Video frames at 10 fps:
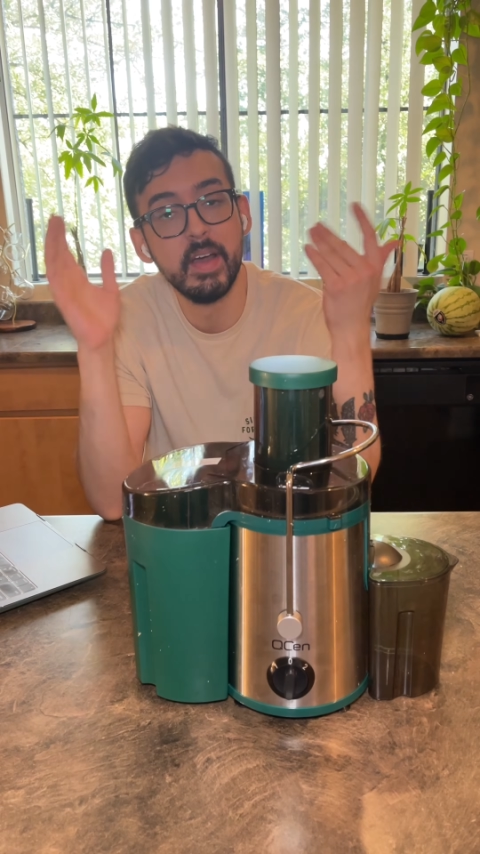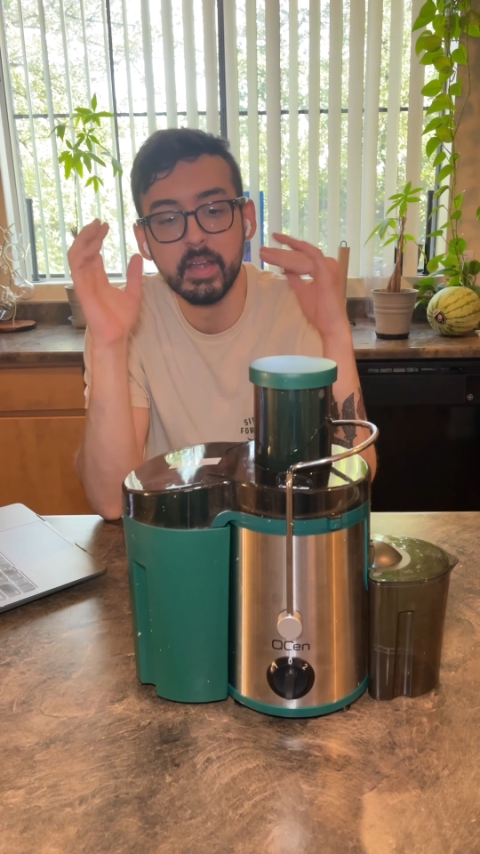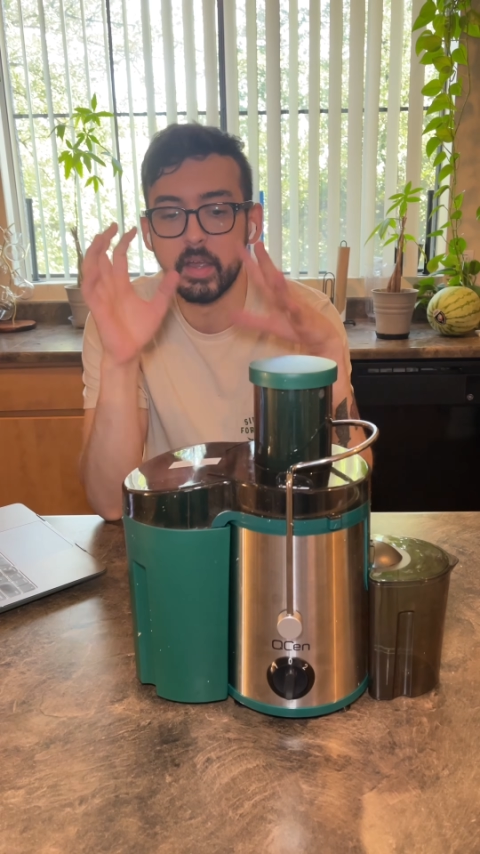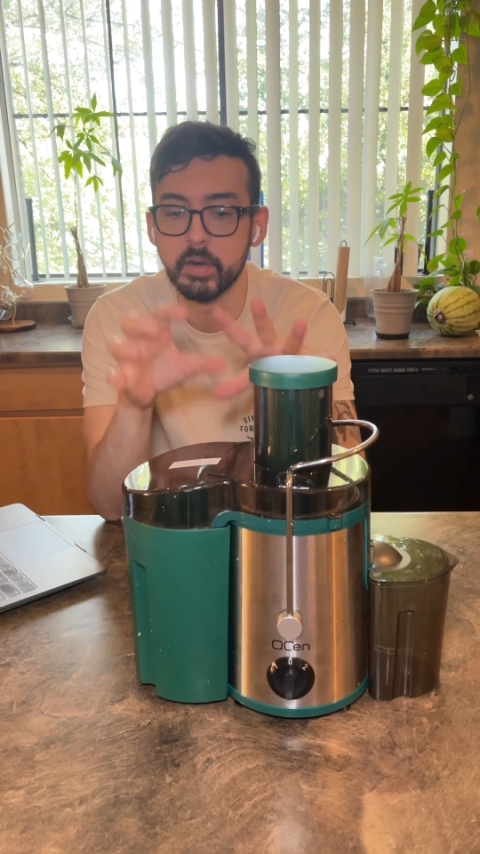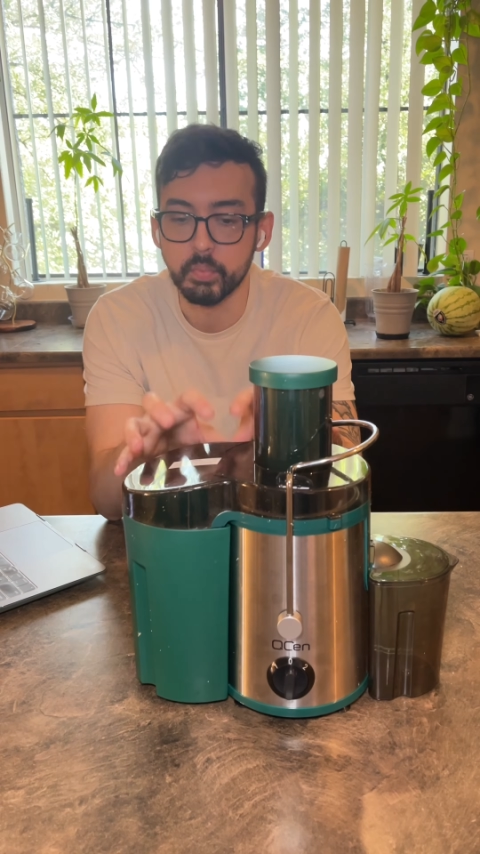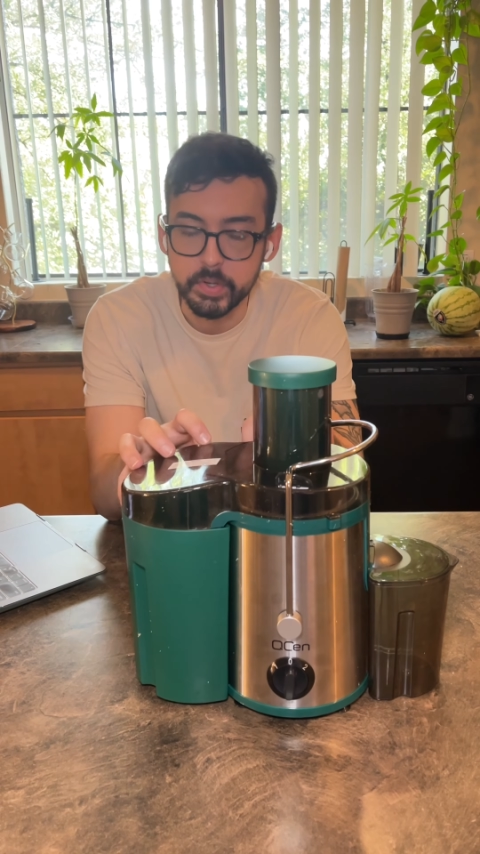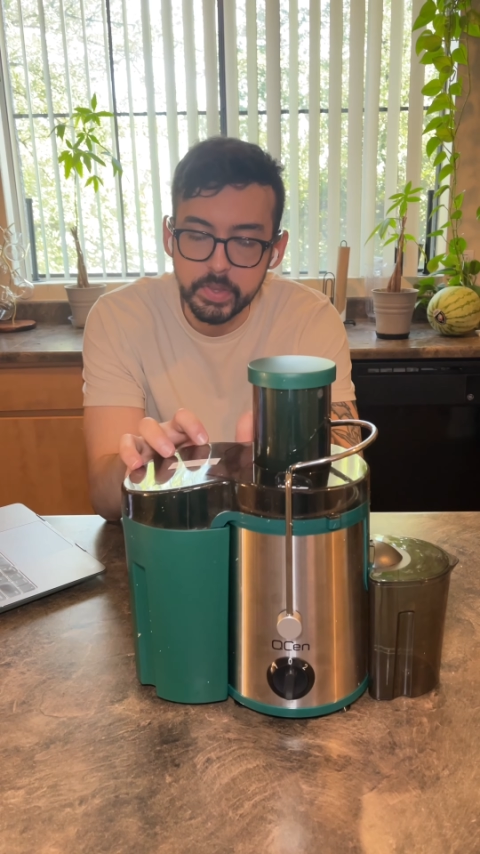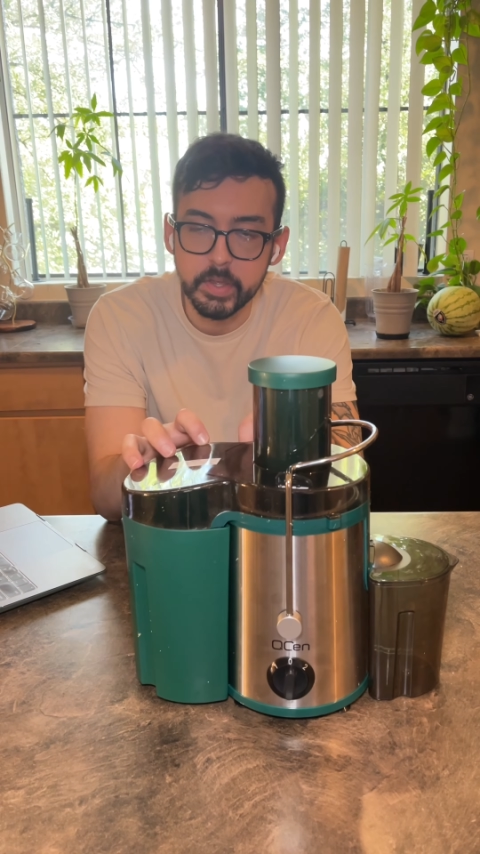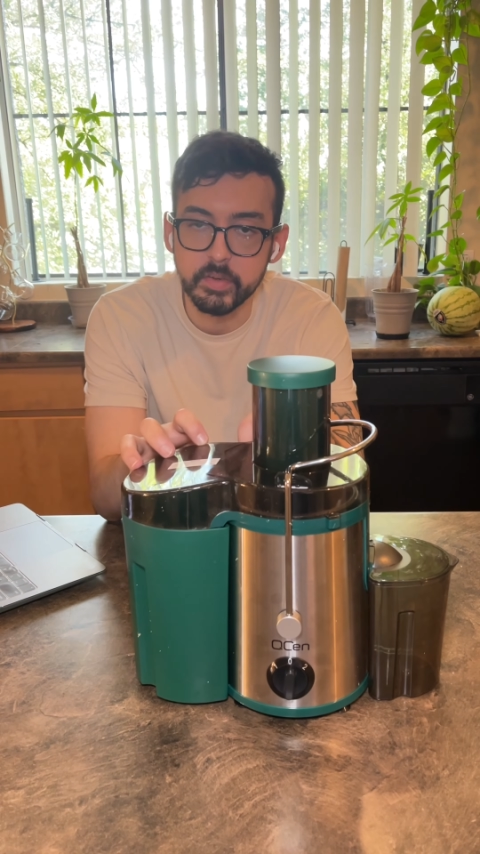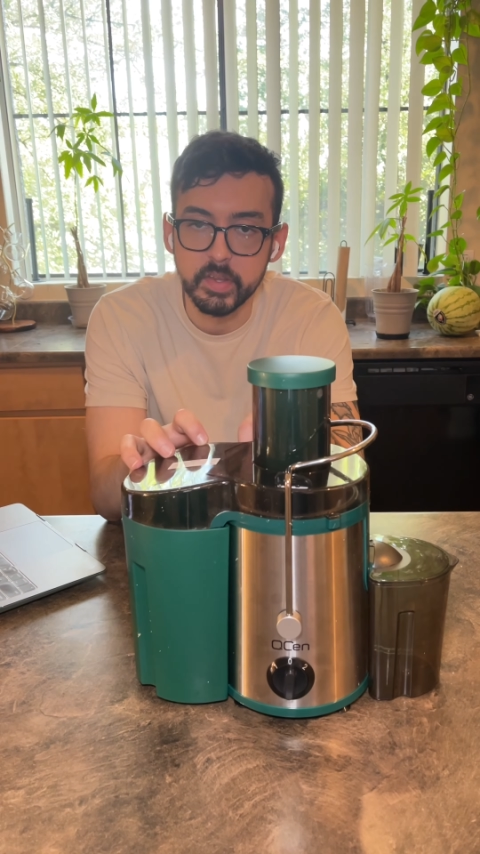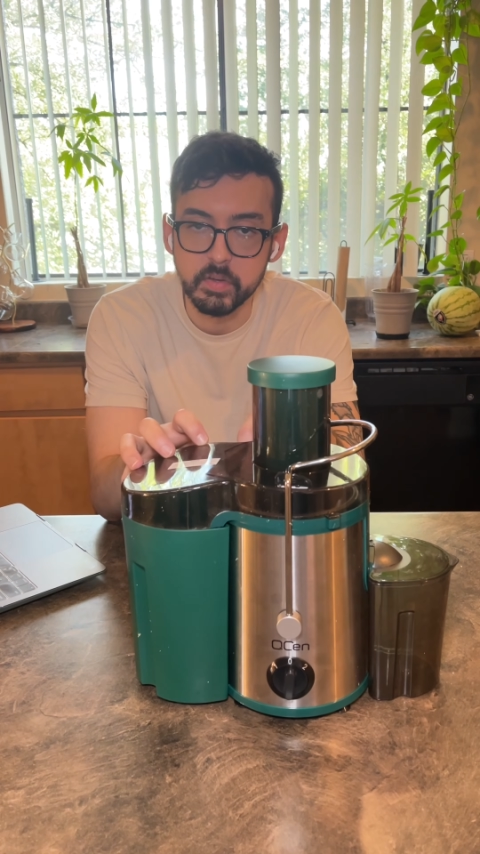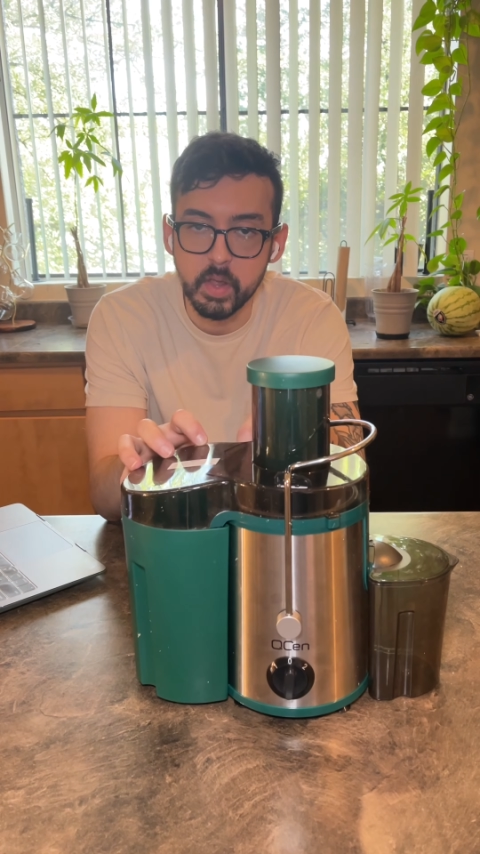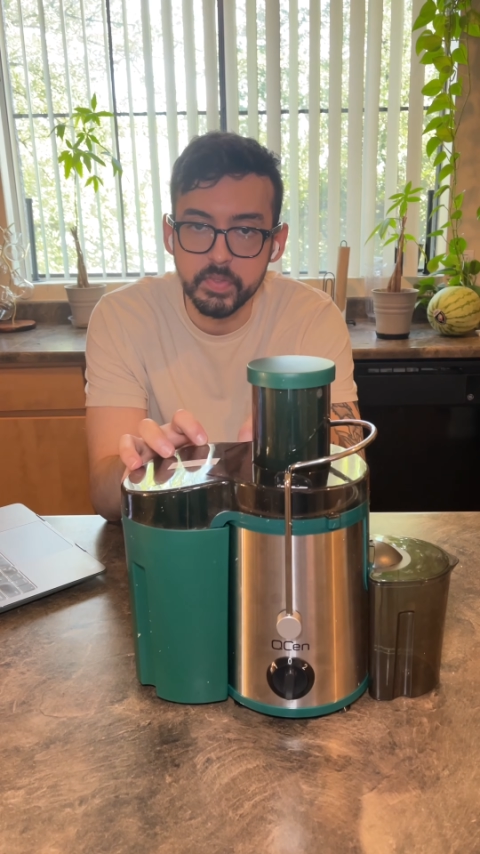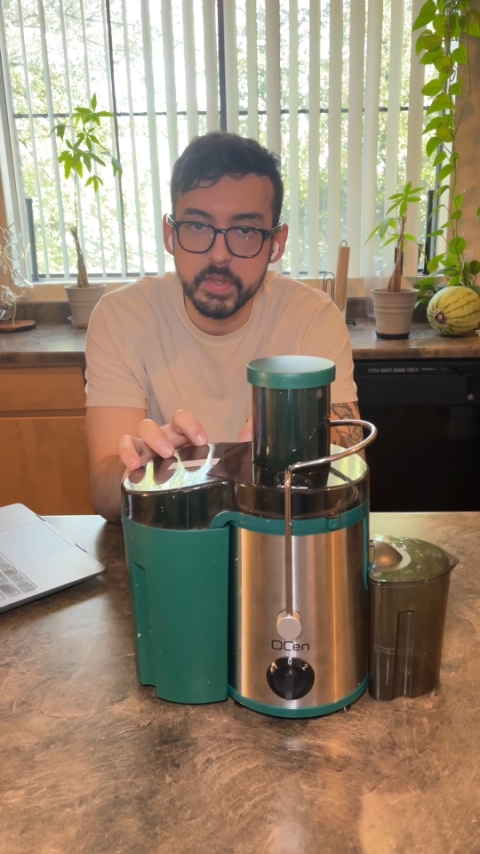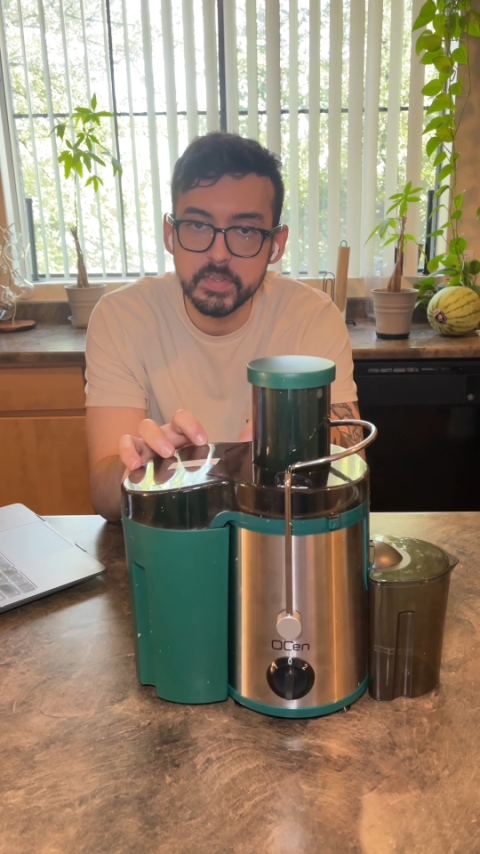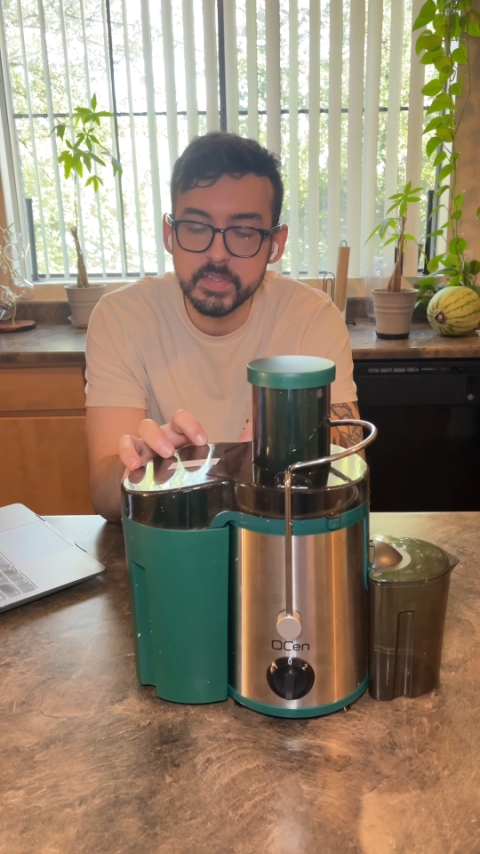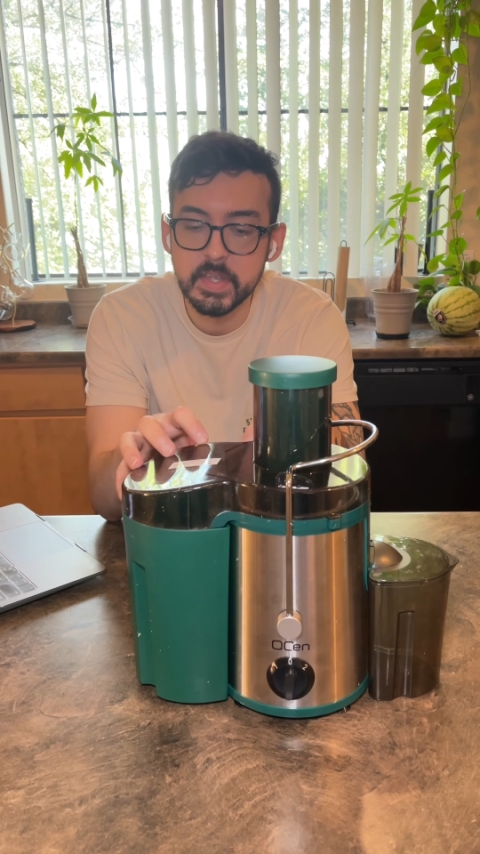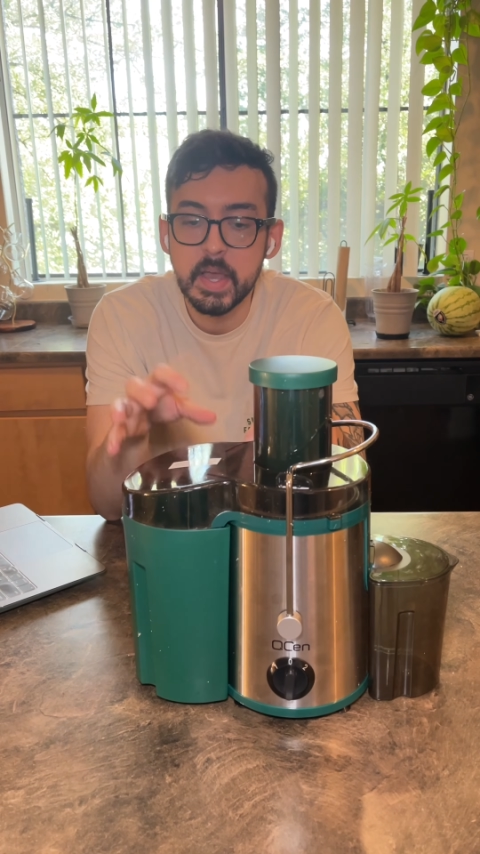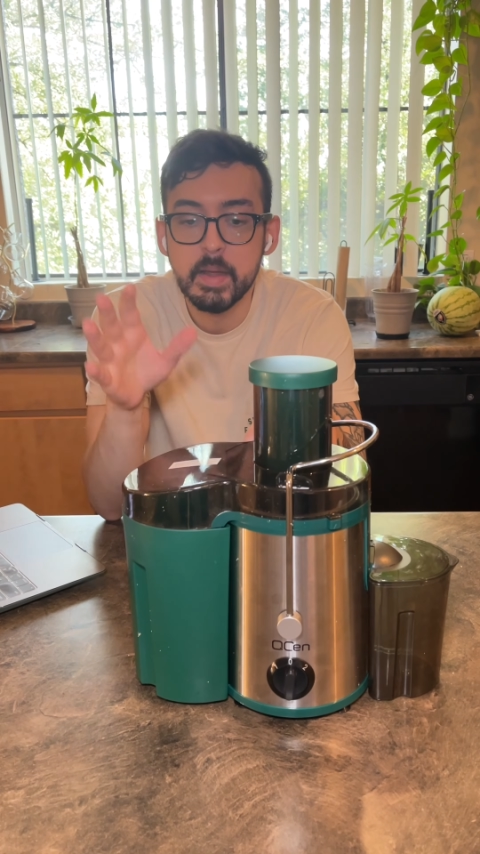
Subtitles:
Got a really good deal on this.